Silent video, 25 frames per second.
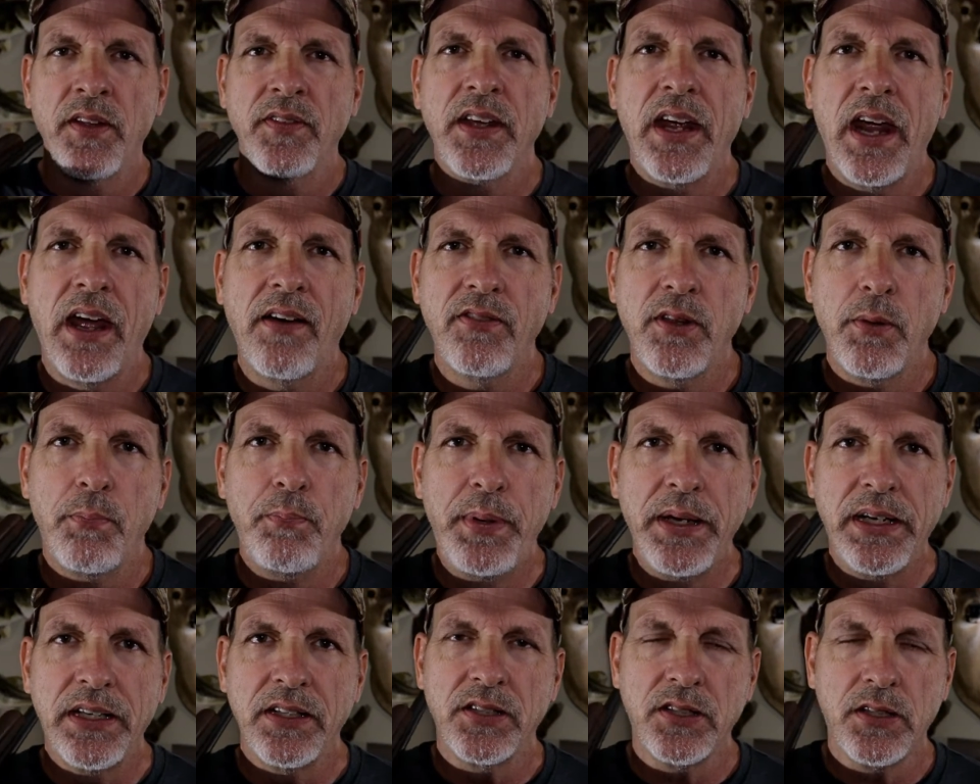They have the
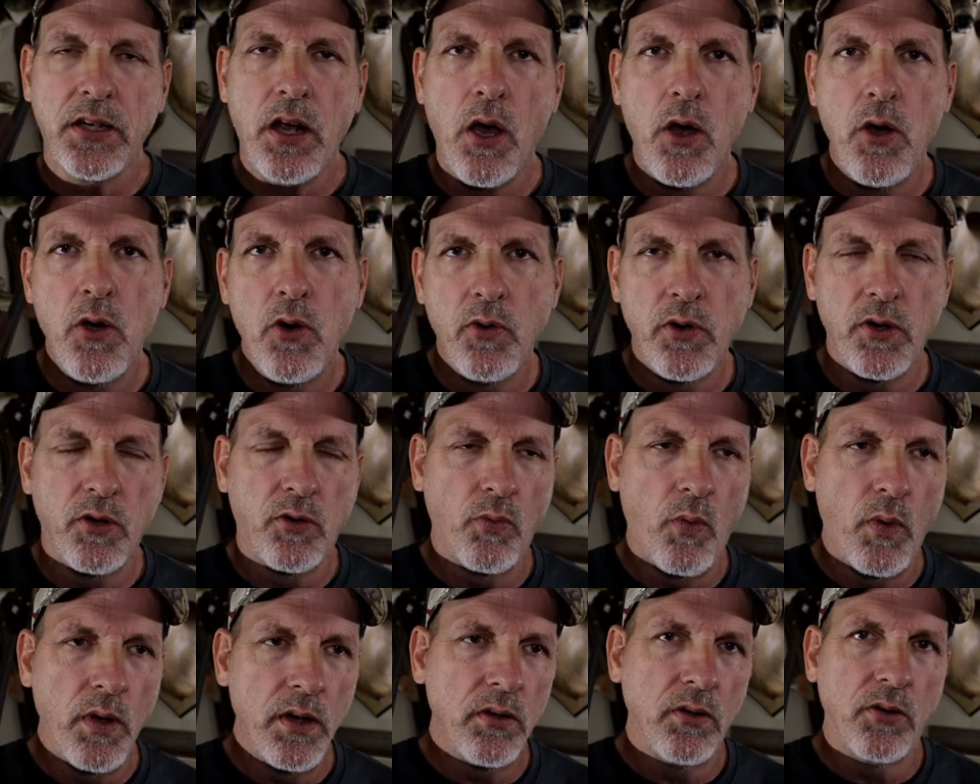biggest cone
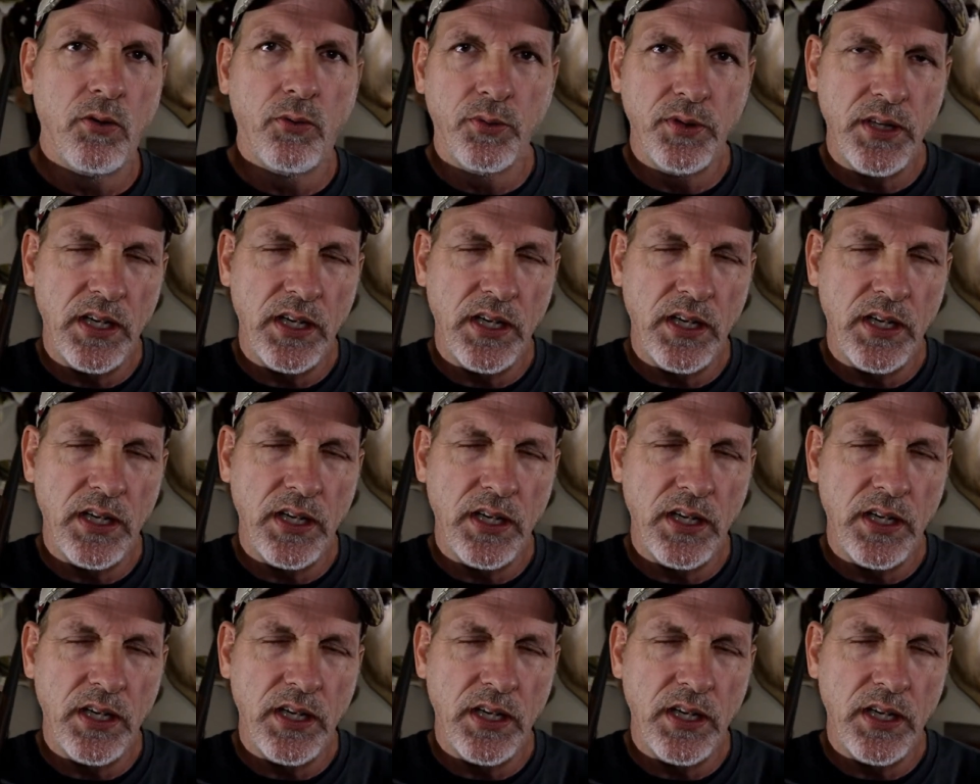as well.